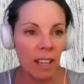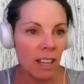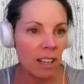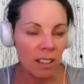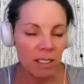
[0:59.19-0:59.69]

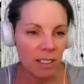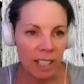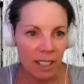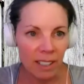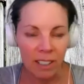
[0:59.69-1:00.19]
here,
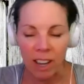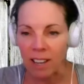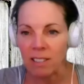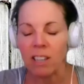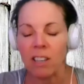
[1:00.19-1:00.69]
like,
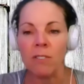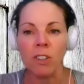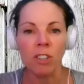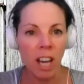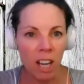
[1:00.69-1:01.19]
guys, if
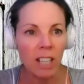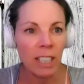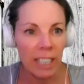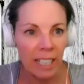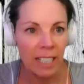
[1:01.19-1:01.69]
you're not
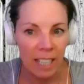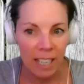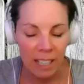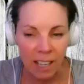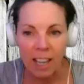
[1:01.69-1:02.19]
on
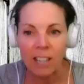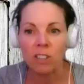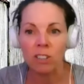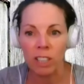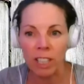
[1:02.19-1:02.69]
LinkedIn and
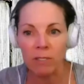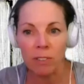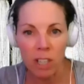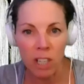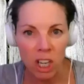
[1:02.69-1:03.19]
you're looking
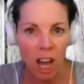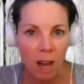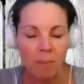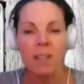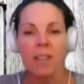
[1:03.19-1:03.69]
for a
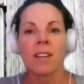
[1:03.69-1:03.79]
job,